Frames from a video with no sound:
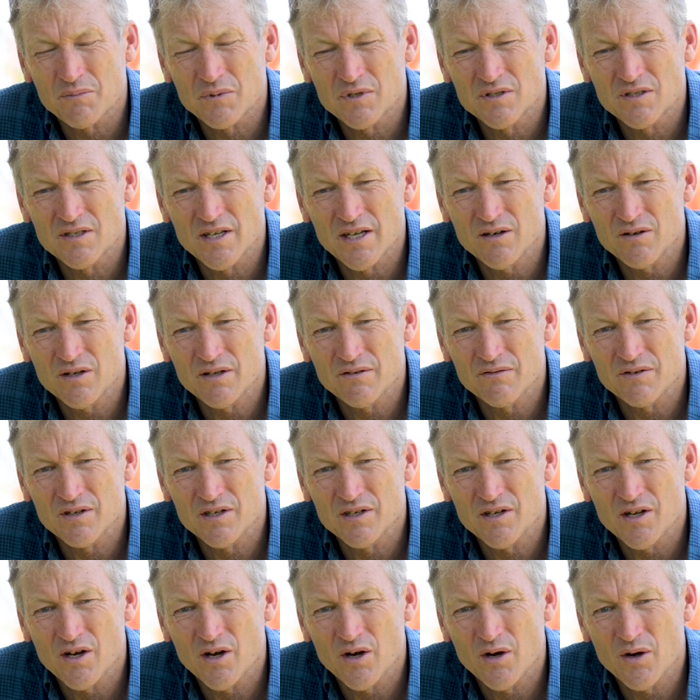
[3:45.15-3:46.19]
because they don't
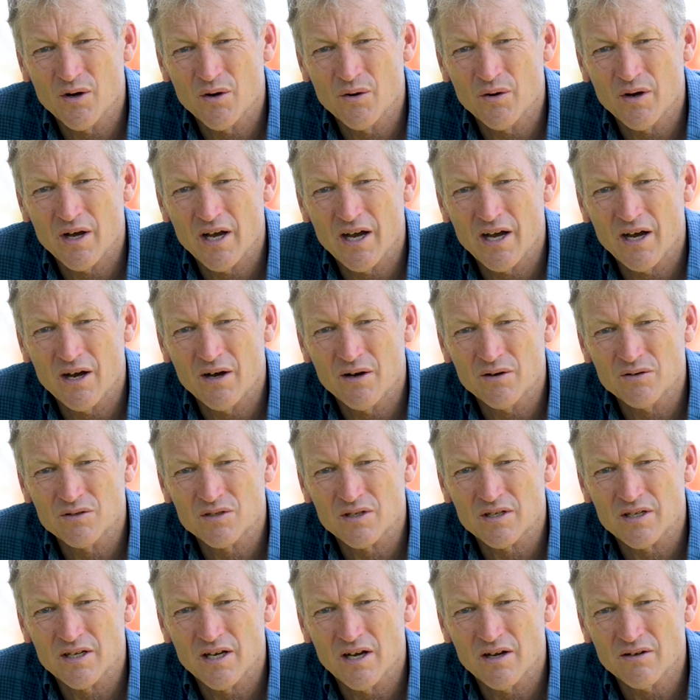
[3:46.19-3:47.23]
even know how
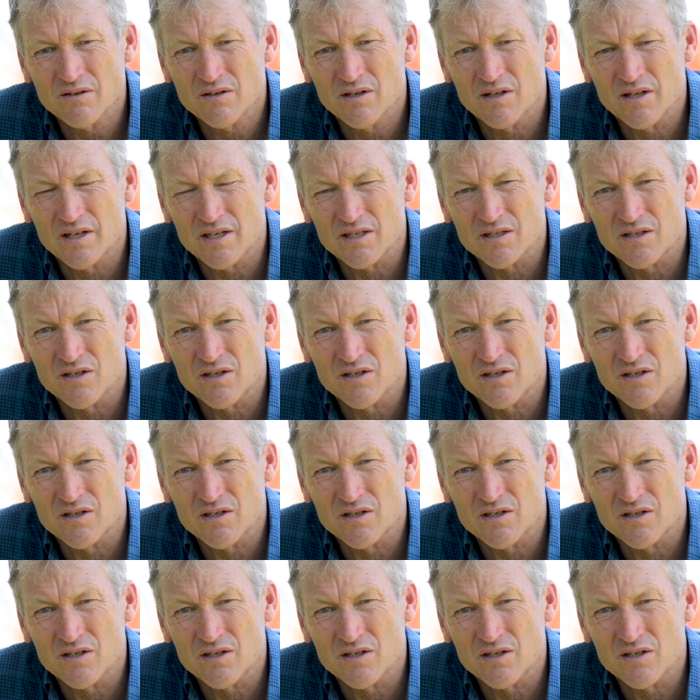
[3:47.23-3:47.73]
to calculate